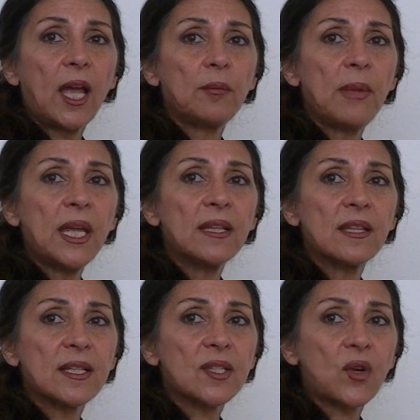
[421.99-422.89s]
and make
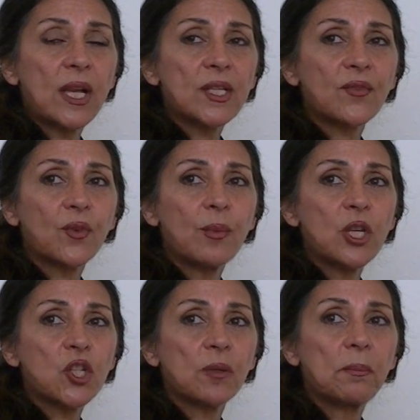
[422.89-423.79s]
this
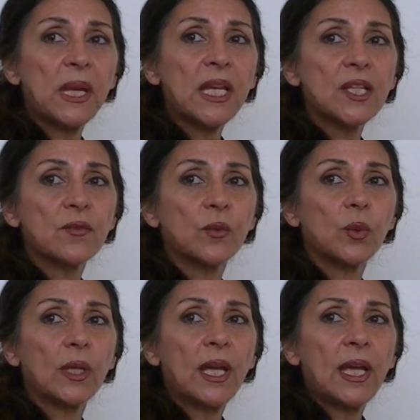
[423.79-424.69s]
transformation
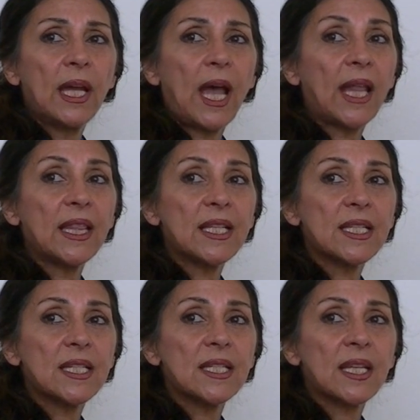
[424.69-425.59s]
peaceful, and
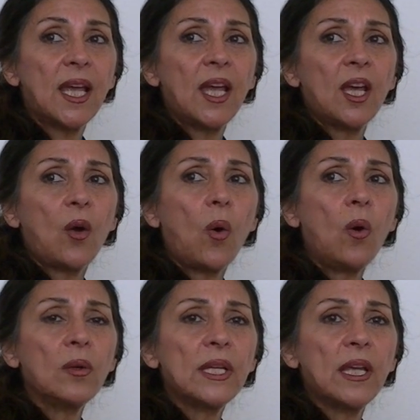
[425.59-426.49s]
this is
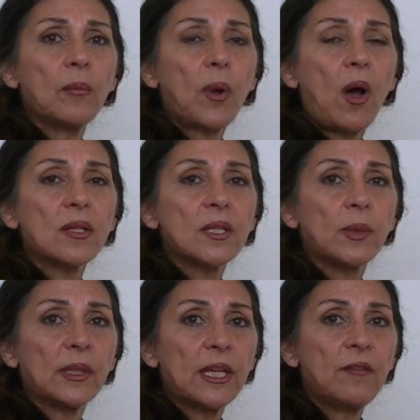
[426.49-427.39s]
only
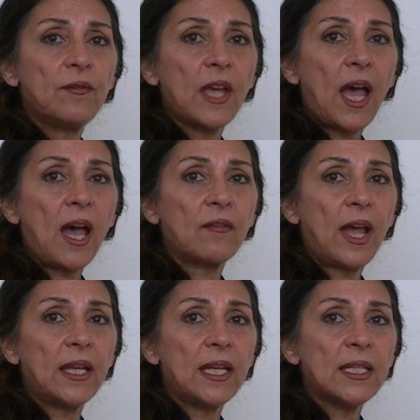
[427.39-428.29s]
possible if we have
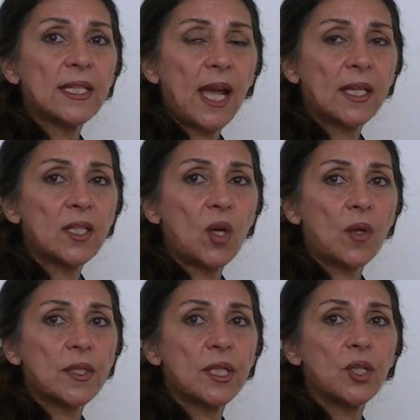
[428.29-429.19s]
an intact
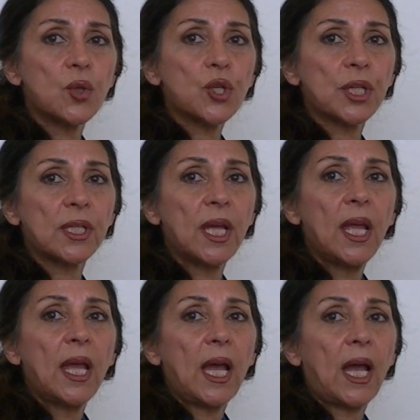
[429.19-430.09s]
constitution
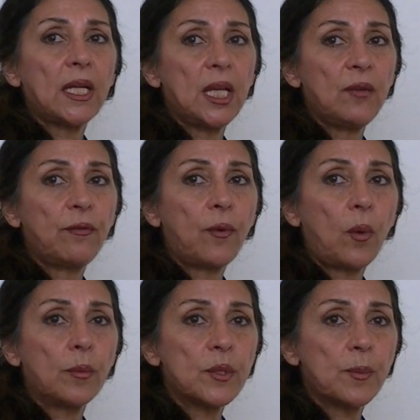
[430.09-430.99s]
and
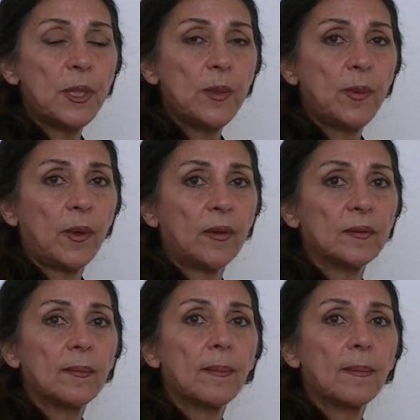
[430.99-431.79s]
informed people.